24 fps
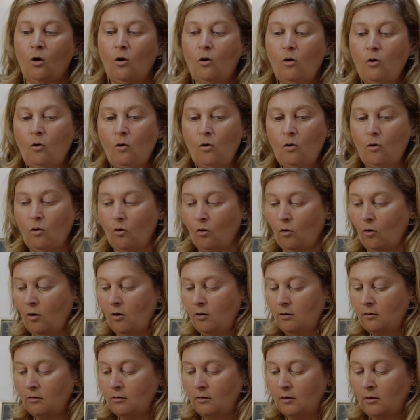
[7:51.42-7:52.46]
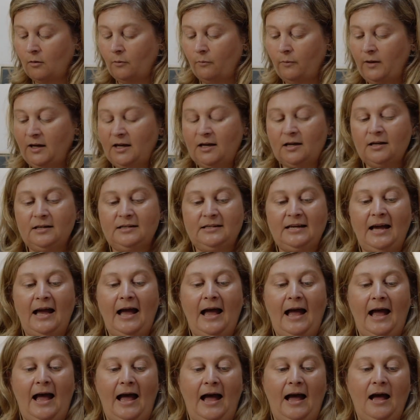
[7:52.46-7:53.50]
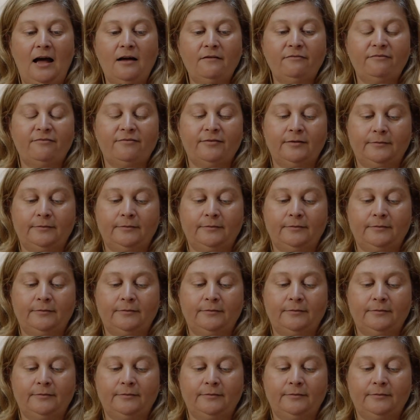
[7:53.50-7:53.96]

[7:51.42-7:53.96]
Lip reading: Or we could have